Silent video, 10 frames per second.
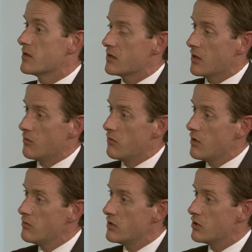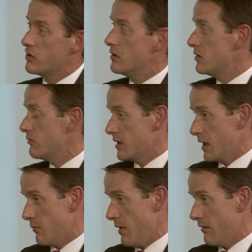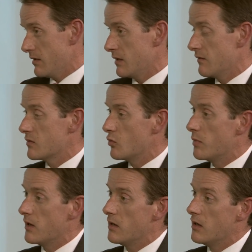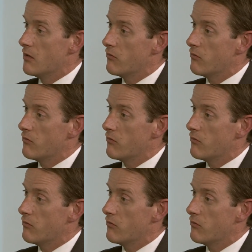So those that choose to restate comparatives will be